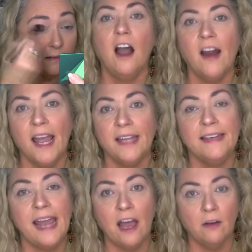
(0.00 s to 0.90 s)
All right,
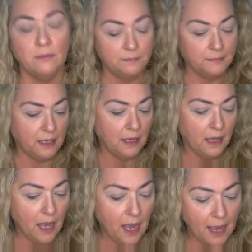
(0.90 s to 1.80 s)
now
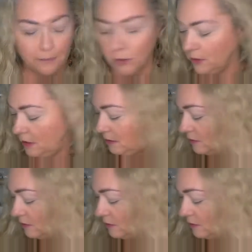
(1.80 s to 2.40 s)
I'm going to